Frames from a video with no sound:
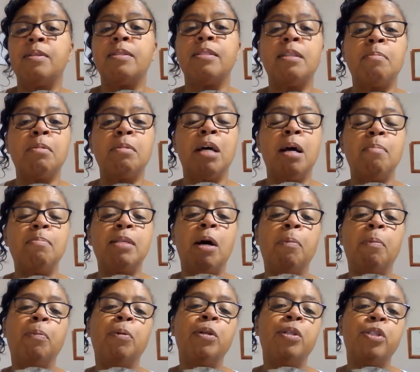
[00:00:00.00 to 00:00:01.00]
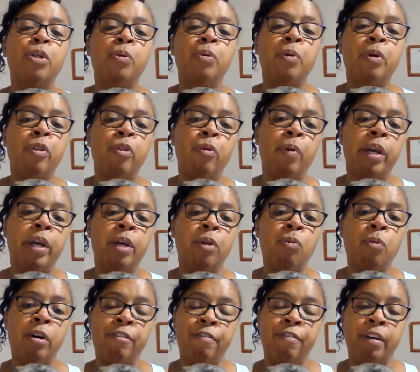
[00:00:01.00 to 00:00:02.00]
Sometimes I'll put 2 or 3 in
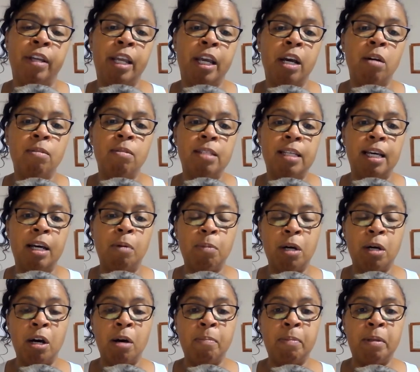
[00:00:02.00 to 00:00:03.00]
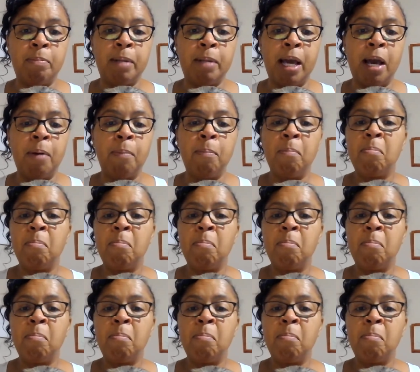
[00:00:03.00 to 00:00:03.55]
one video to help calm them down.